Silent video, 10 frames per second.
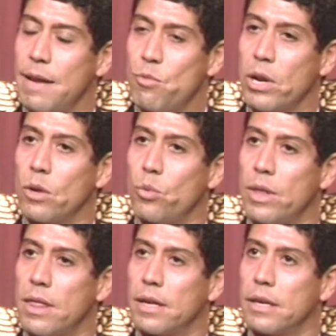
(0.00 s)
I'm working
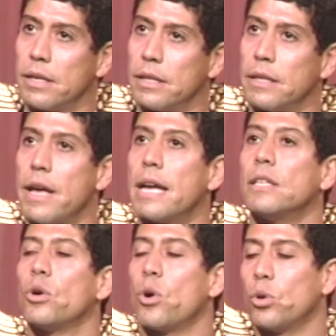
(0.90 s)
with uh, the
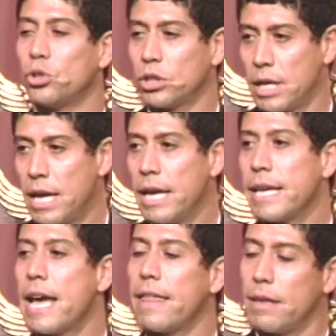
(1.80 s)
acting coach
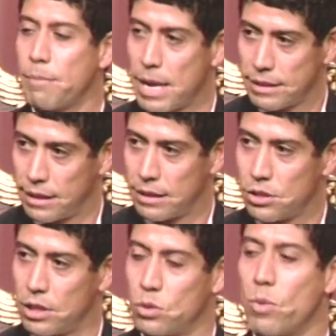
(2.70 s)
Kathy Messick.
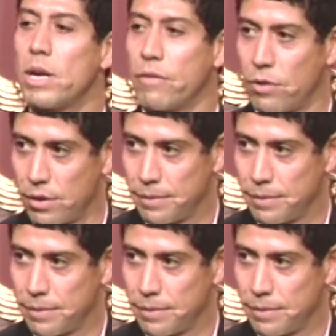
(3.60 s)
She's wonderful.